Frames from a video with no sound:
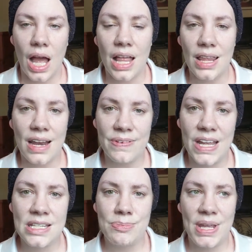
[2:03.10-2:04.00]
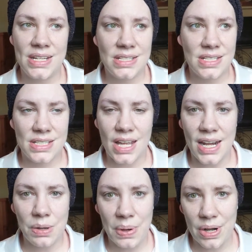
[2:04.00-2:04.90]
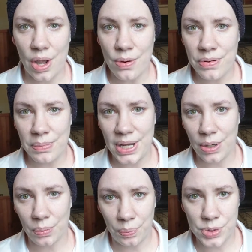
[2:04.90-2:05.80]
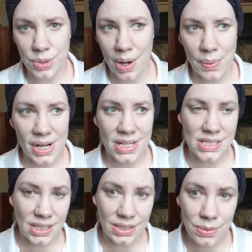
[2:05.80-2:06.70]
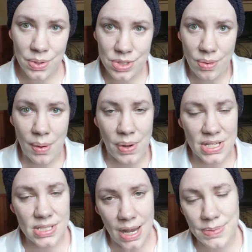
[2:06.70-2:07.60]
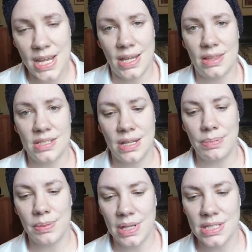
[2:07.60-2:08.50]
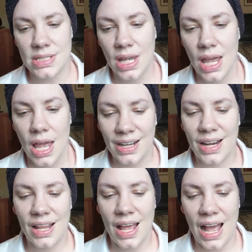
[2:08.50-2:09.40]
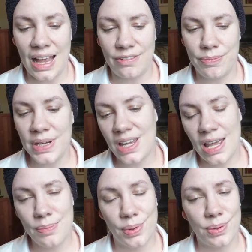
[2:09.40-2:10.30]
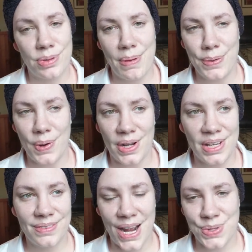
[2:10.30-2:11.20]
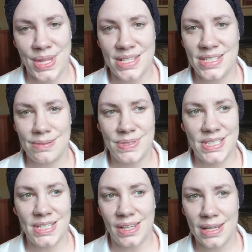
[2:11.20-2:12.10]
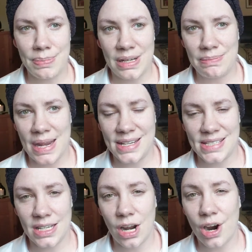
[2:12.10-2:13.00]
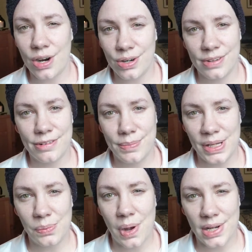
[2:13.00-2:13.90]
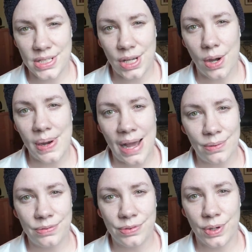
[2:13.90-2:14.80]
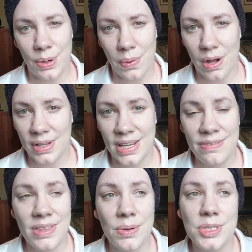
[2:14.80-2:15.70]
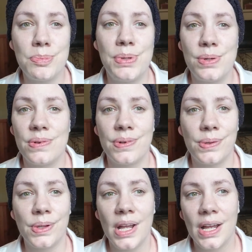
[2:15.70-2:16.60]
A lot of it has been deciding where to go from here. Do I want to continue or do I want to stop taking the supplements? I've been kind of bored with my walking route. That seems silly, but it makes it harder for me to want to go out for a walk, even though it's beautiful.